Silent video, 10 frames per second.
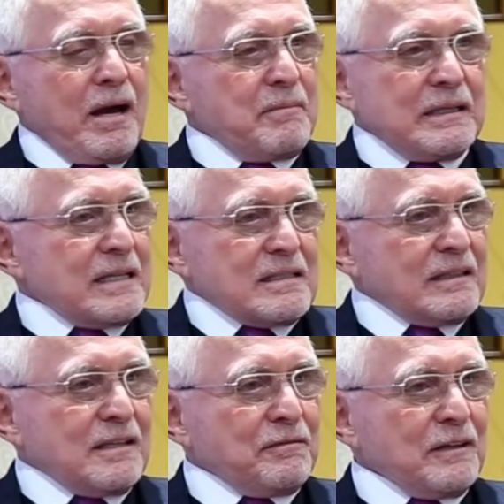I mean, that's
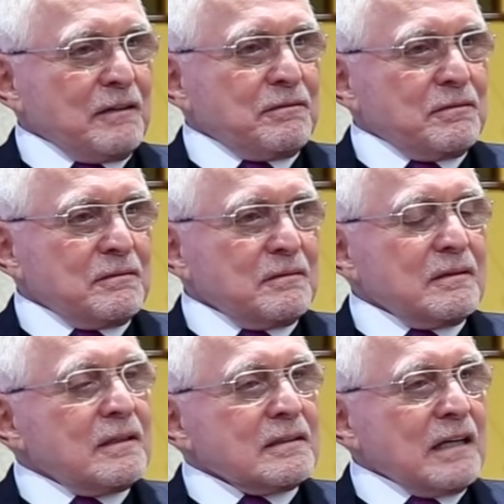not tough love.
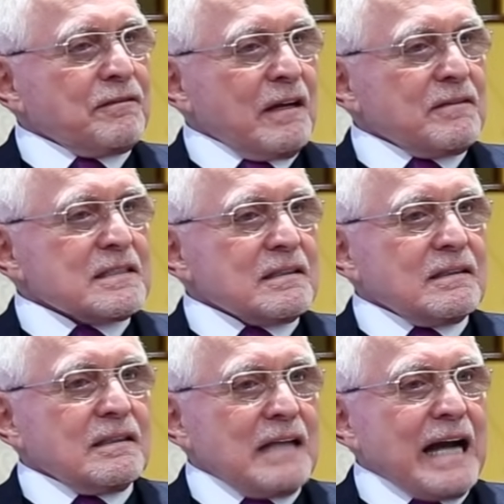Tough love is
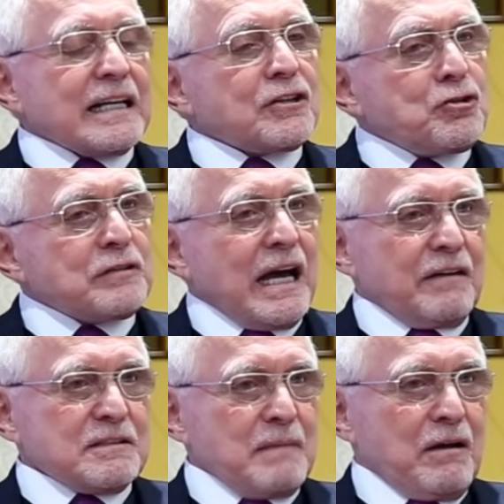knocking a tooth
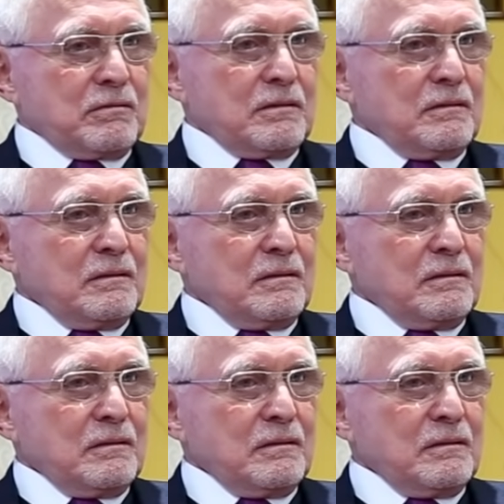out of his mouth.